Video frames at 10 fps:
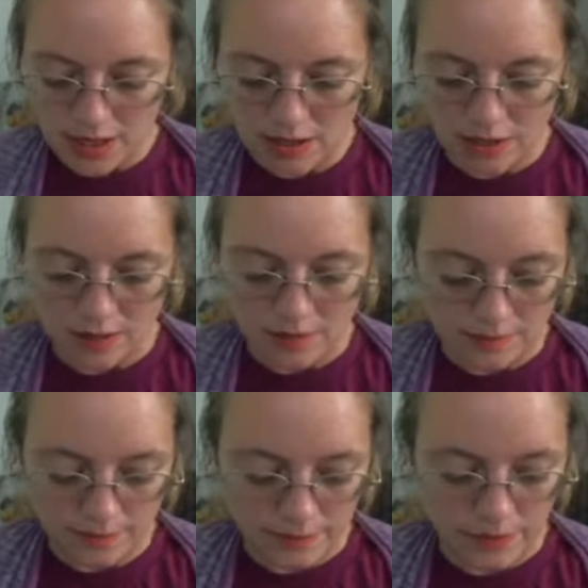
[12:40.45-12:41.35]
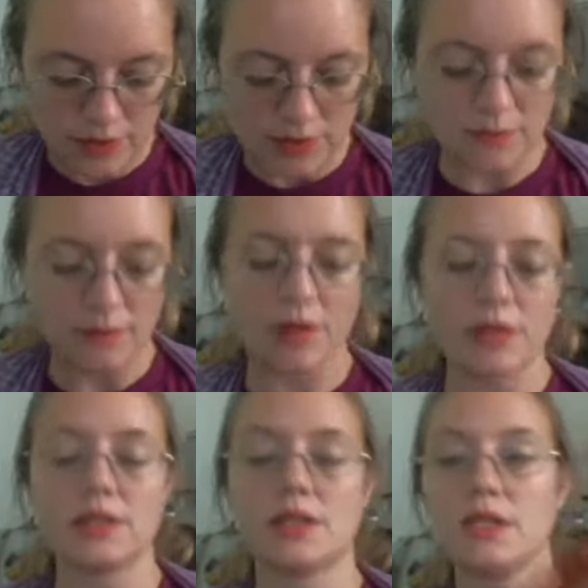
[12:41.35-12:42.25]
Um, this
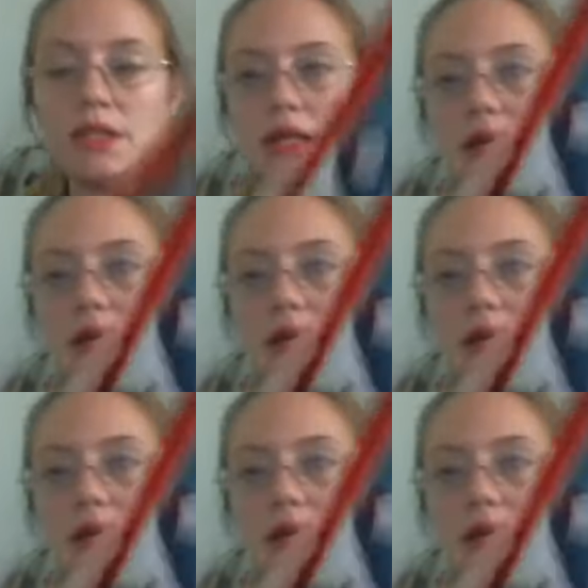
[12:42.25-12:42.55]
fun tea